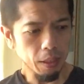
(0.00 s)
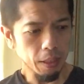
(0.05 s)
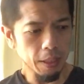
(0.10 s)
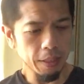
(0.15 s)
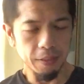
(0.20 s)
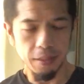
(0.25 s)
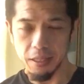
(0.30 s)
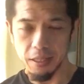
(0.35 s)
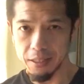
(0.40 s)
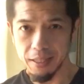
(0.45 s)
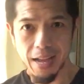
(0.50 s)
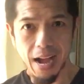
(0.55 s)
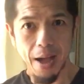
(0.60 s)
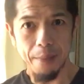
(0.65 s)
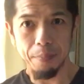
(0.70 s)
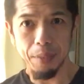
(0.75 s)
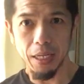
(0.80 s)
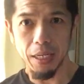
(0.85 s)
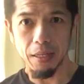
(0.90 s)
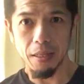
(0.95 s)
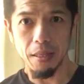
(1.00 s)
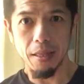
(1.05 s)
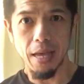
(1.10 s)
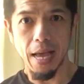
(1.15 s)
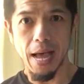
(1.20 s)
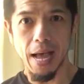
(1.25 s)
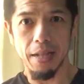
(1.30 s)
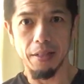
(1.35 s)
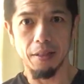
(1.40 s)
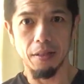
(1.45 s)
It does not mean
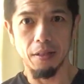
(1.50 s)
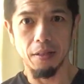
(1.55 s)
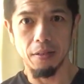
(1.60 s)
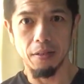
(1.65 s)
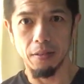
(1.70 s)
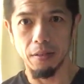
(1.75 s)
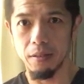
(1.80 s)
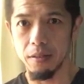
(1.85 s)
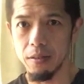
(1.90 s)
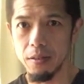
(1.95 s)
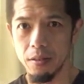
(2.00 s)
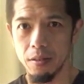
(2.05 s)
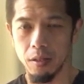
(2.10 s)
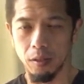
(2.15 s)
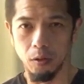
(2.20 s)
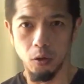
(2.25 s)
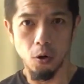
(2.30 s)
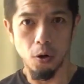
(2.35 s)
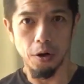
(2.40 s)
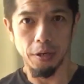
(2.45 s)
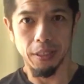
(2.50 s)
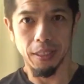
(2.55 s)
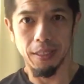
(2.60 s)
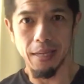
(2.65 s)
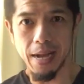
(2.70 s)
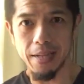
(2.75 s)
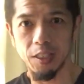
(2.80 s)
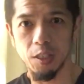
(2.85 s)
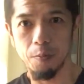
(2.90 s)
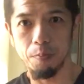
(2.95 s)
that the Lord did
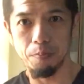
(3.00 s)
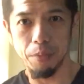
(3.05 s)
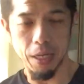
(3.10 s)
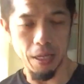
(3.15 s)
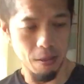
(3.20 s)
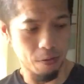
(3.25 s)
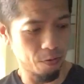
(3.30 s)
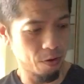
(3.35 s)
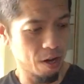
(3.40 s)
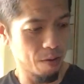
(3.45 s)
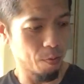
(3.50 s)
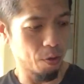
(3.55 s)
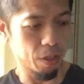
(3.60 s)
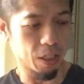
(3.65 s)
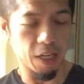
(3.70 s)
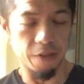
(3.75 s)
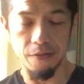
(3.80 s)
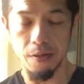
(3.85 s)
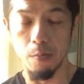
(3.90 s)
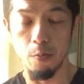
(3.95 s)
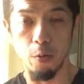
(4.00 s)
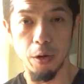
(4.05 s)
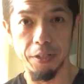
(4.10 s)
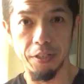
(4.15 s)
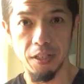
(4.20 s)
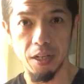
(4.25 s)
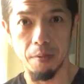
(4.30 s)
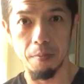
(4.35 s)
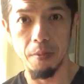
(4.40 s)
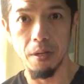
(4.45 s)
not speak through them or give them
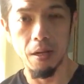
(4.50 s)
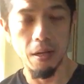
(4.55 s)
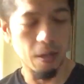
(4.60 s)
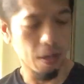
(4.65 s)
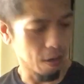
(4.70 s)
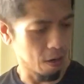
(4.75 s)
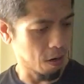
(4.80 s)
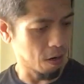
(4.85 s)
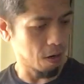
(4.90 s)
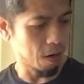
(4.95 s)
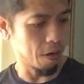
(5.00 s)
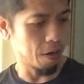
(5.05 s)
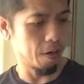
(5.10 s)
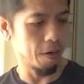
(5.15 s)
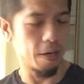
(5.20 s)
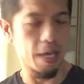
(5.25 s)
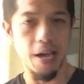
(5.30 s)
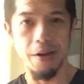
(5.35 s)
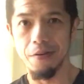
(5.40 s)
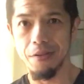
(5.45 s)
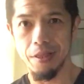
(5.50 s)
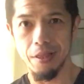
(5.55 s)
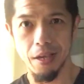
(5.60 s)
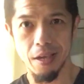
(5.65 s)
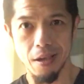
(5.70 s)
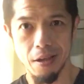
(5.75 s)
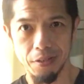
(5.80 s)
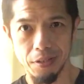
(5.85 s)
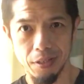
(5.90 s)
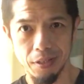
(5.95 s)
wisdom on everything
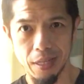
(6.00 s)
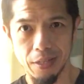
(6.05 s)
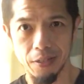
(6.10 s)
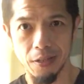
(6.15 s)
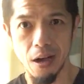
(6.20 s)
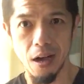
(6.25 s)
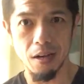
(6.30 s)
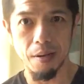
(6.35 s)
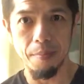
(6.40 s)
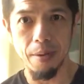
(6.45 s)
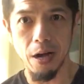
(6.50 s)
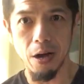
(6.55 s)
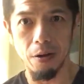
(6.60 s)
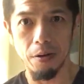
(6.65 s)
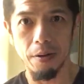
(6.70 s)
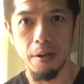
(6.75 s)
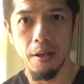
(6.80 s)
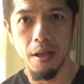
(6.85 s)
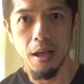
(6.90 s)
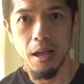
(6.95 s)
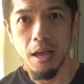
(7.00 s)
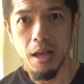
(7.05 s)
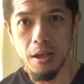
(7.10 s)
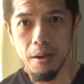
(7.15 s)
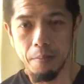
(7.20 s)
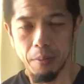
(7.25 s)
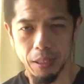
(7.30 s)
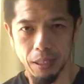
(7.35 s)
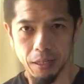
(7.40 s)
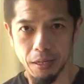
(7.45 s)
else that they talk about,
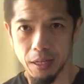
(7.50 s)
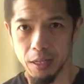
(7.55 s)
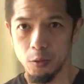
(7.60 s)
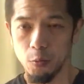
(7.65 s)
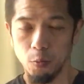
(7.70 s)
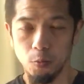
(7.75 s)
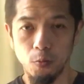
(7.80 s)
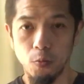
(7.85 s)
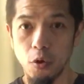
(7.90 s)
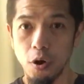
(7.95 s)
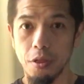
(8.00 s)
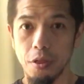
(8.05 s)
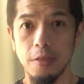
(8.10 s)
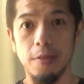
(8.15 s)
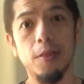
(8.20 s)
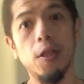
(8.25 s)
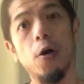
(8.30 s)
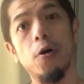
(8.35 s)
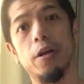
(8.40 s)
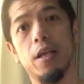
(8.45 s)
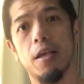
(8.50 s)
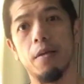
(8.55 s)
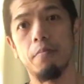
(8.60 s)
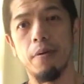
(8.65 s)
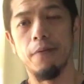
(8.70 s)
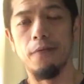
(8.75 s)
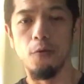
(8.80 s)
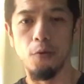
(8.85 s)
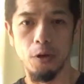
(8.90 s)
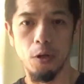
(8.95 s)
but it is worth noting
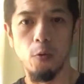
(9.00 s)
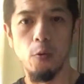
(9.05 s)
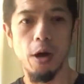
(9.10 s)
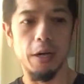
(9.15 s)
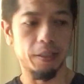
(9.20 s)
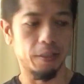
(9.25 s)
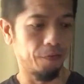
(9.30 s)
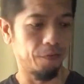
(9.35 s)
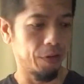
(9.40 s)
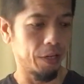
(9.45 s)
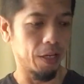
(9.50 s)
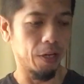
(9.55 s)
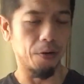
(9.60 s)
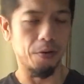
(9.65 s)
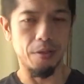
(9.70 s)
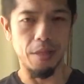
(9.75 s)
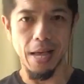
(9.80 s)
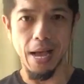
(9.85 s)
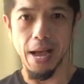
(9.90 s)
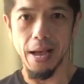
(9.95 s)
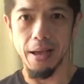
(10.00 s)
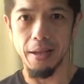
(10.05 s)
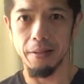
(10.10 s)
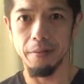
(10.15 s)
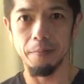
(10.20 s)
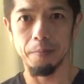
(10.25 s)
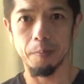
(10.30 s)
before you watch the video that